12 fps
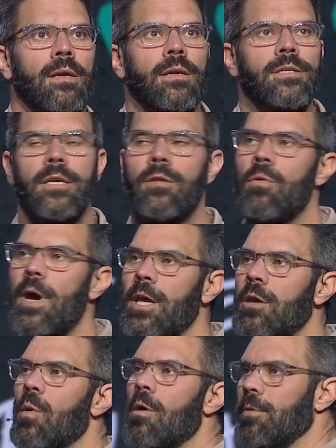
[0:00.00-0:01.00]
See, the way
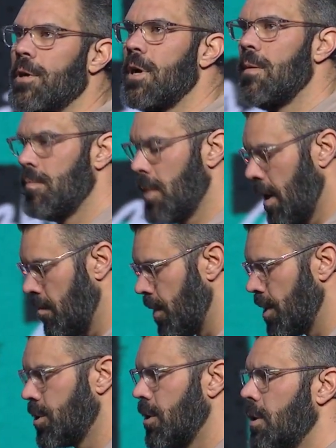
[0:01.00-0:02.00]
you overcome
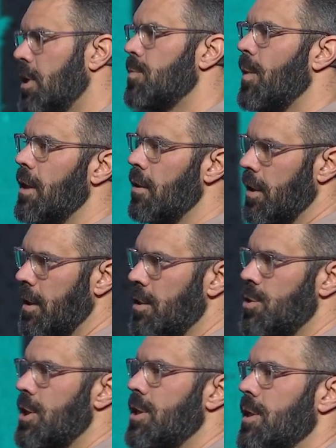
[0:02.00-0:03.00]
ambition is by looking to
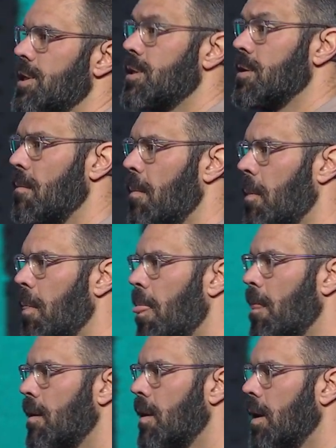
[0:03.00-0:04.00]
Jesus.
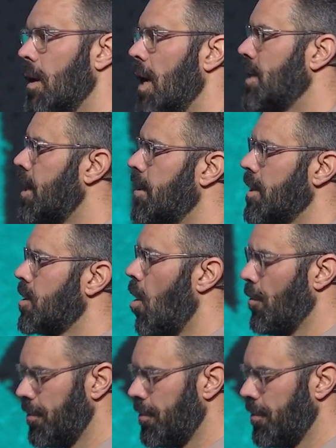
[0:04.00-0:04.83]
I said this all